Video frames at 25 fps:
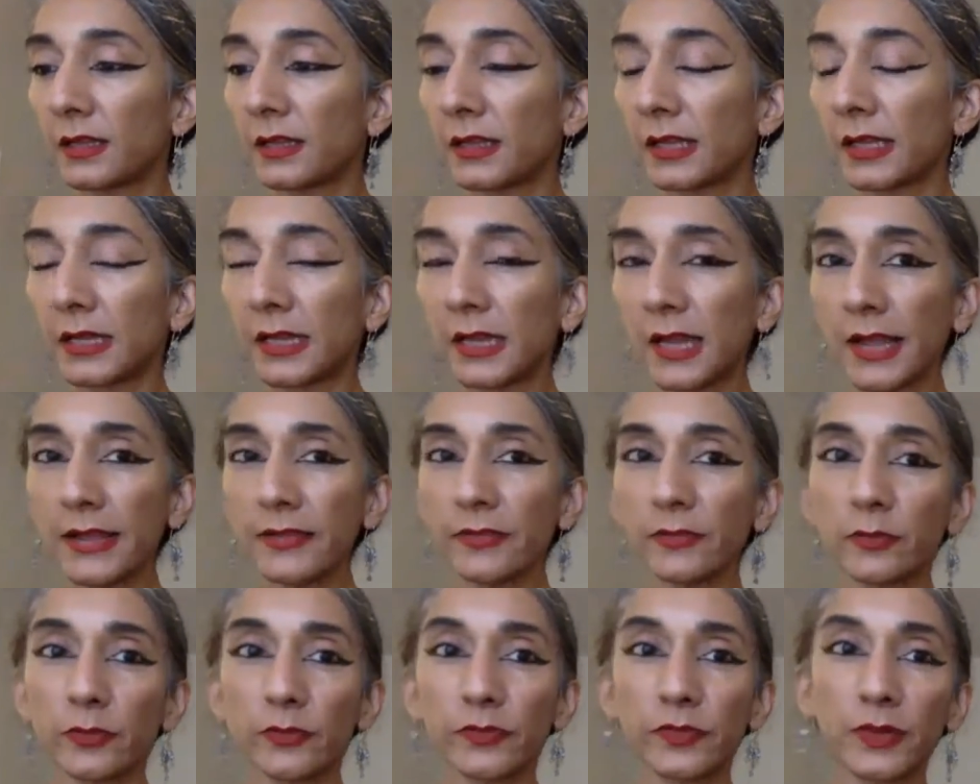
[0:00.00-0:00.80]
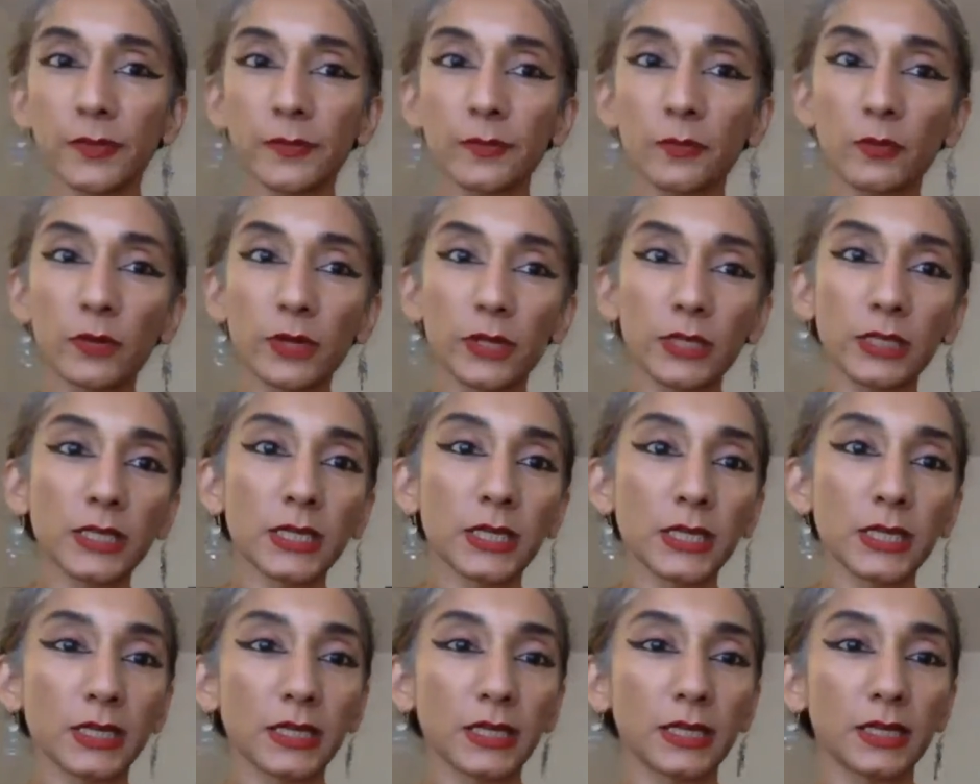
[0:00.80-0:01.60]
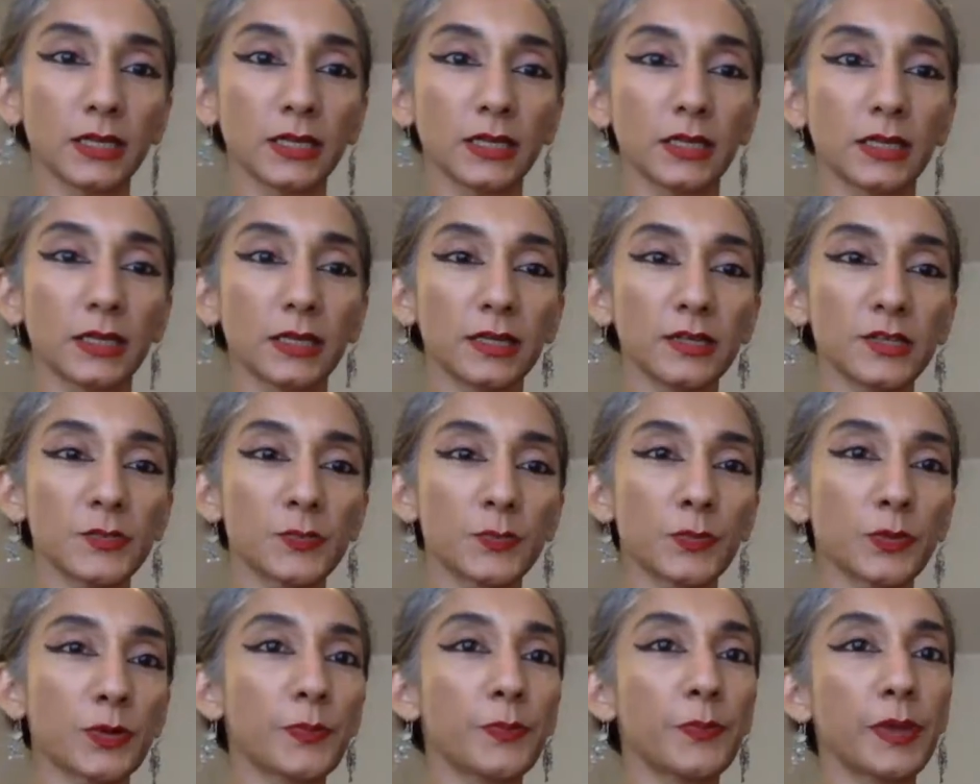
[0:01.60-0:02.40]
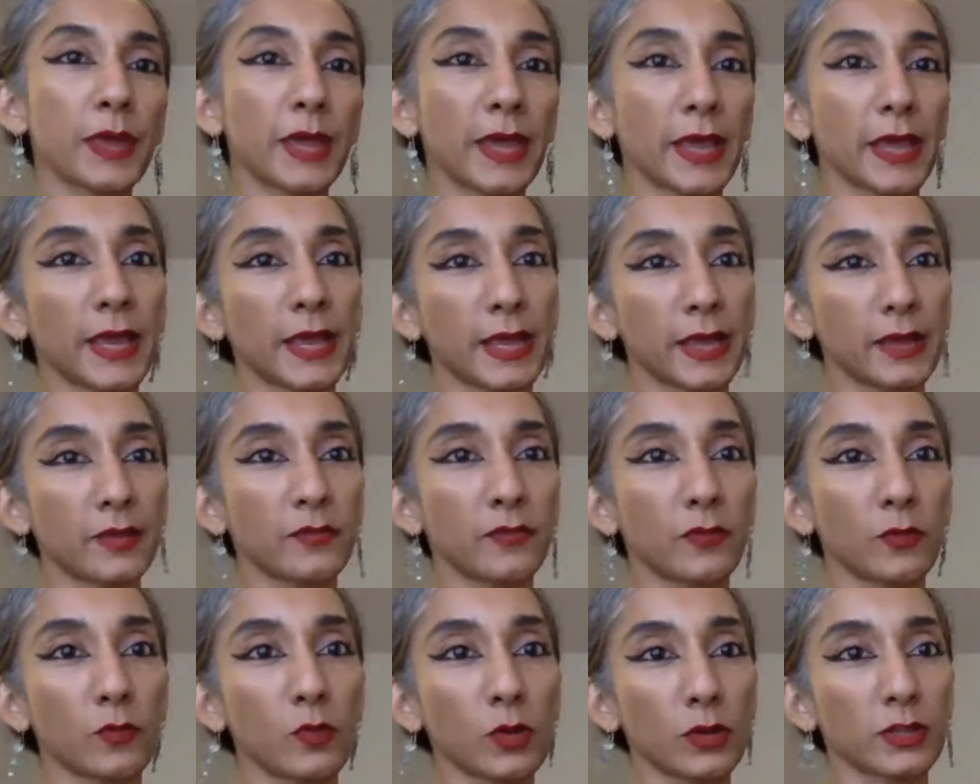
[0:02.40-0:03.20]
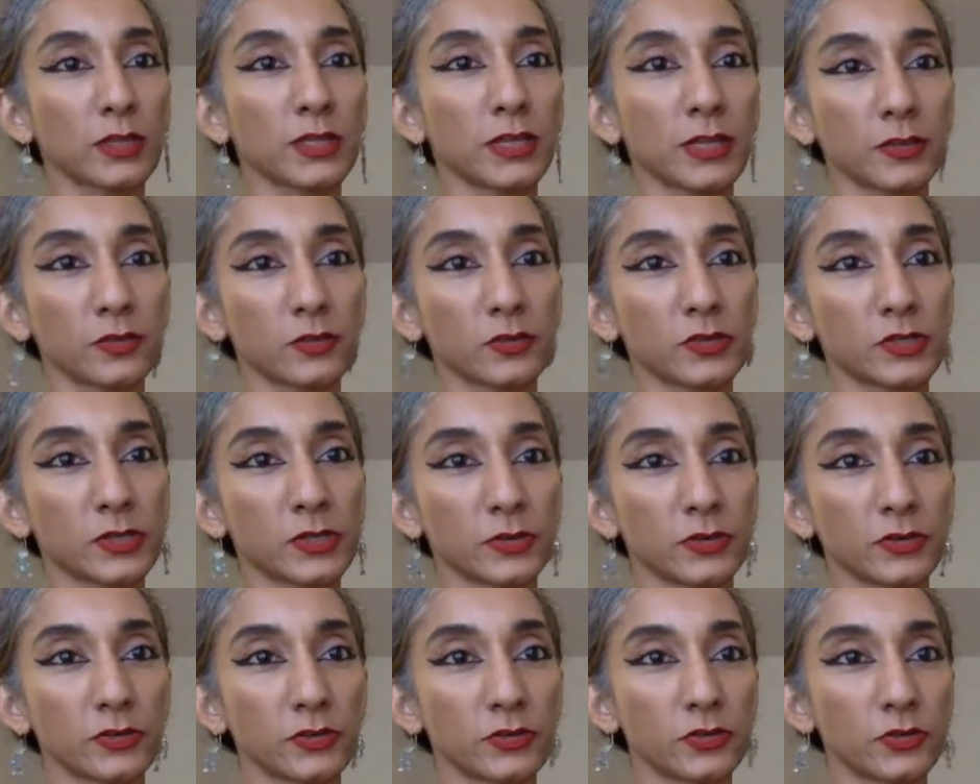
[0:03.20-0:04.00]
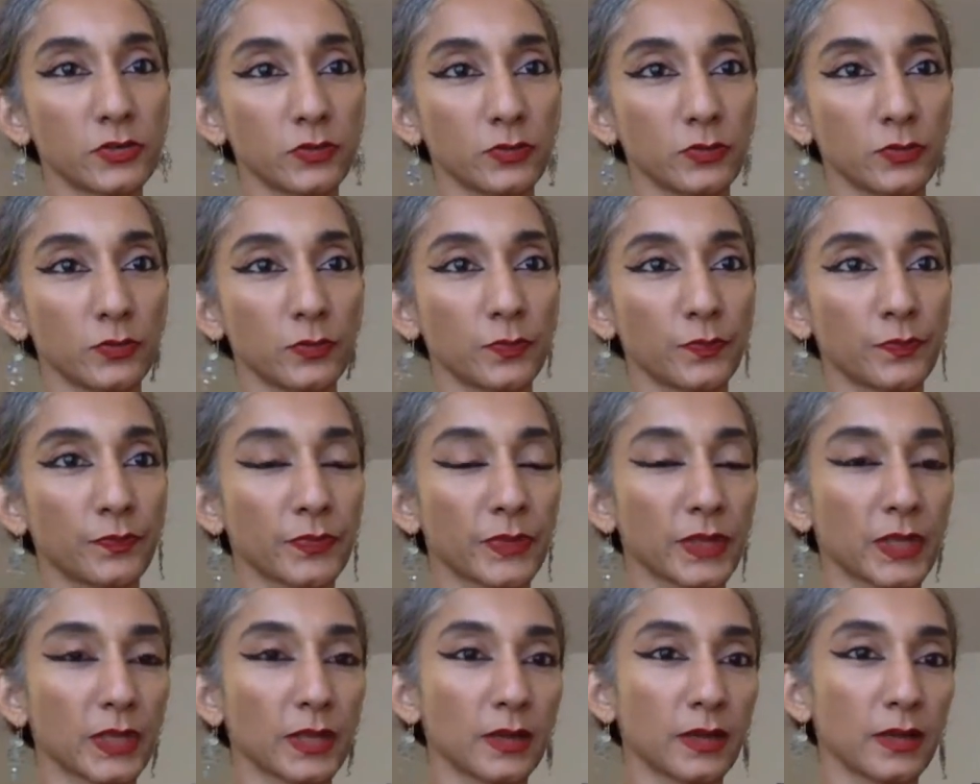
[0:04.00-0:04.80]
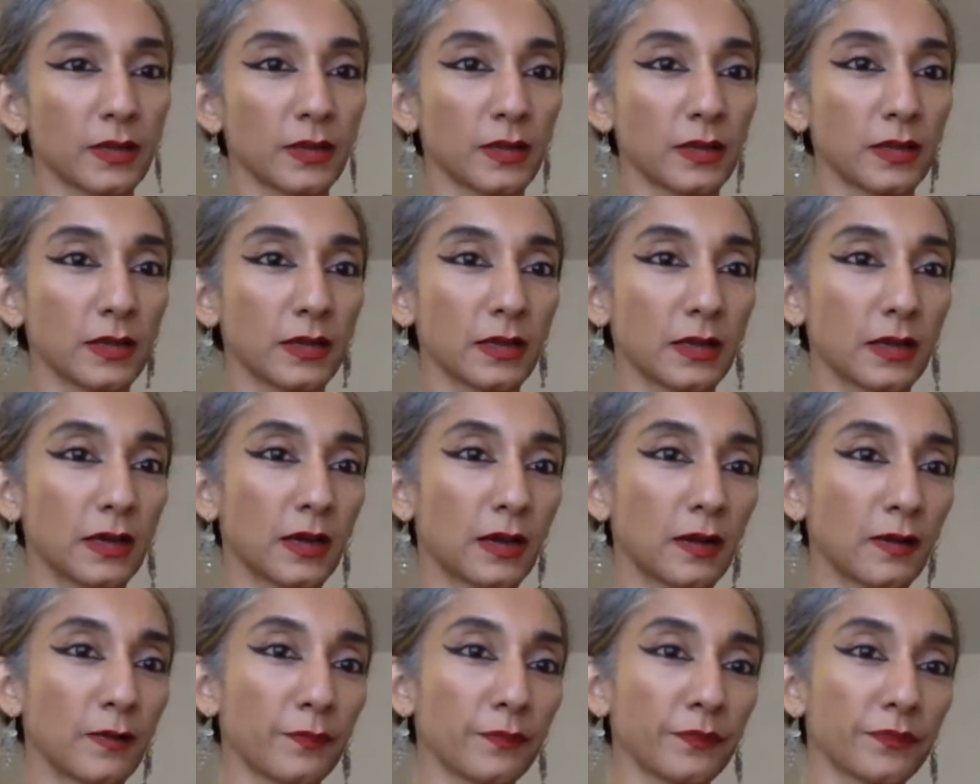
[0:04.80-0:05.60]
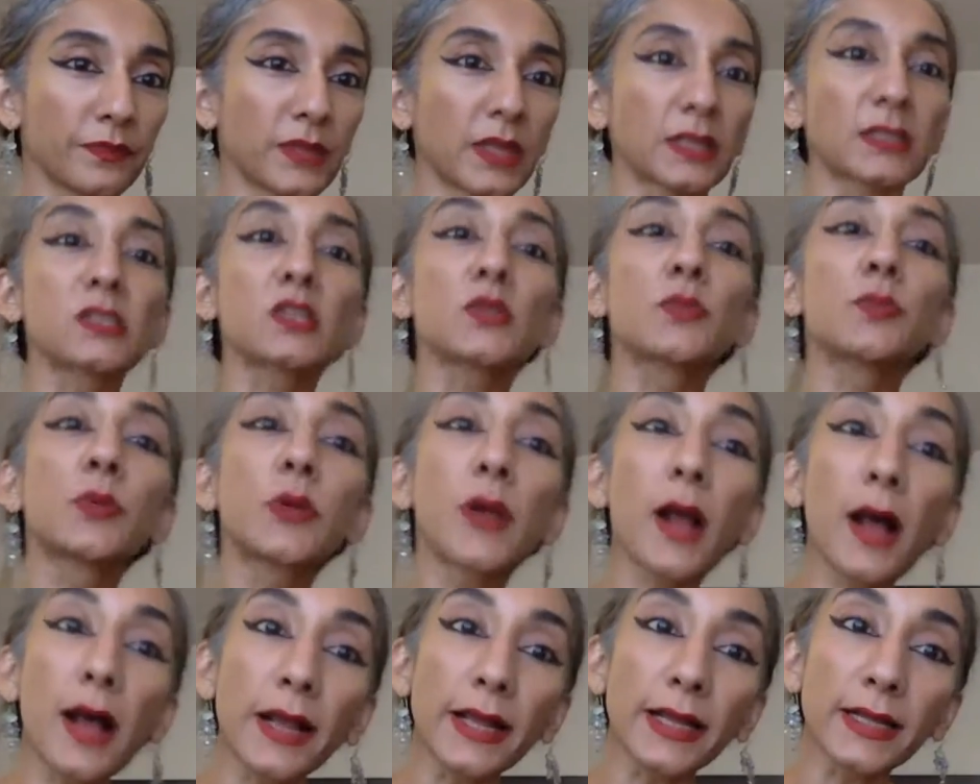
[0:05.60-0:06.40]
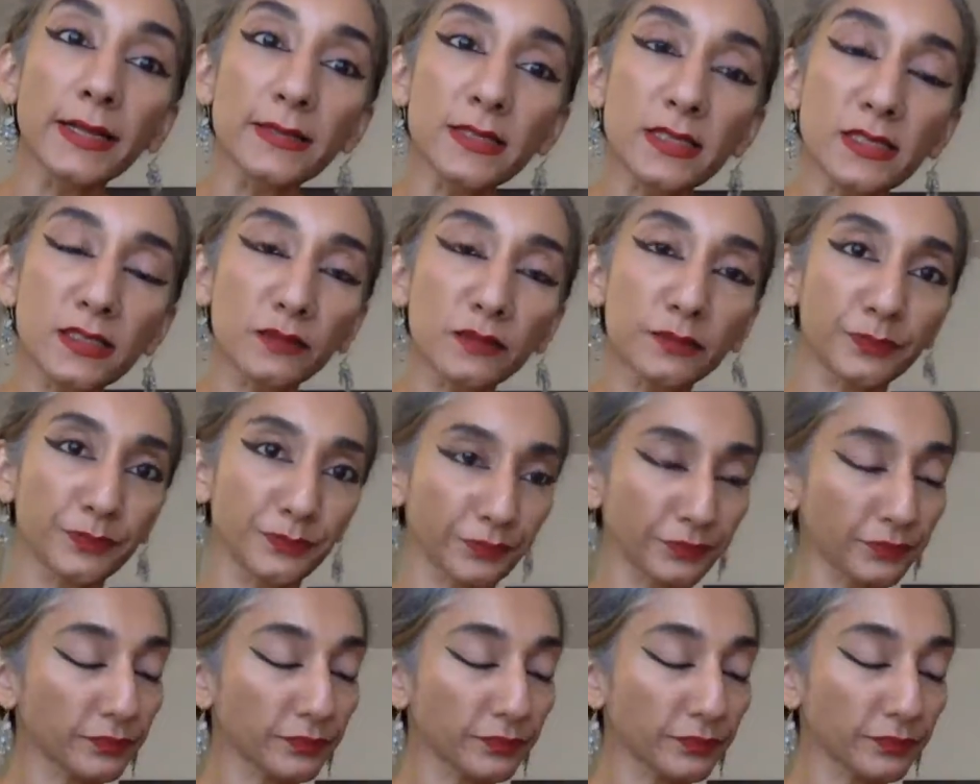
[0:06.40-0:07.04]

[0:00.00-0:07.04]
that neither of them really is prepared for what the other is going to do. Um, that surprise